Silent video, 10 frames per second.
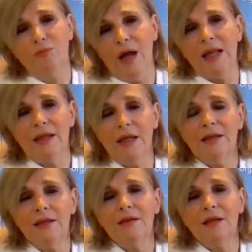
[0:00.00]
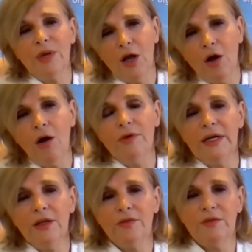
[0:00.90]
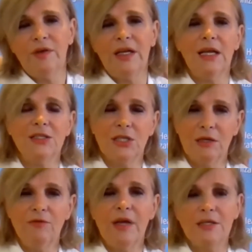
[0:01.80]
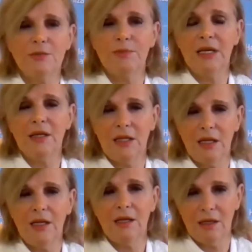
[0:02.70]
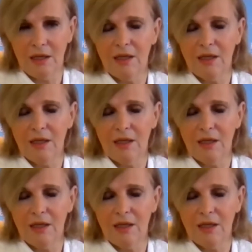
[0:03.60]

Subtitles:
Well, the recovery of the financial investment, I think,